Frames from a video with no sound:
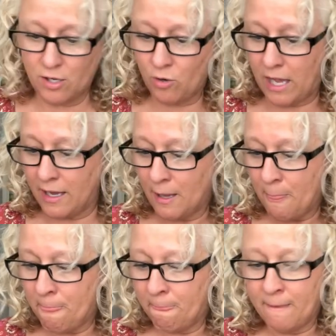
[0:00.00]
Okay,
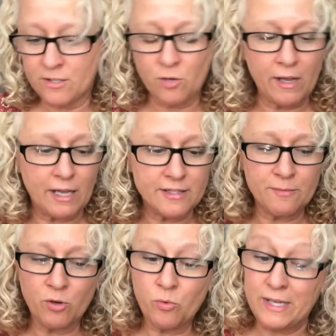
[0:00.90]
so I got
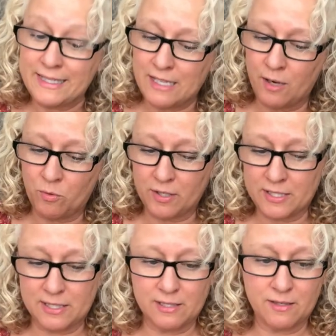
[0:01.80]
some more Weeks Dye
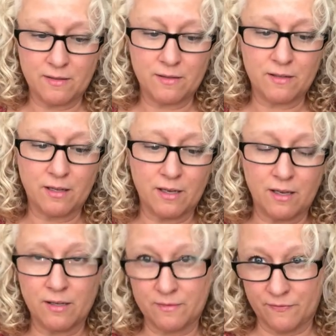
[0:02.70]
Works
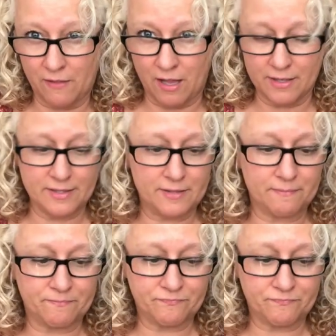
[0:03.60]
uh, floss.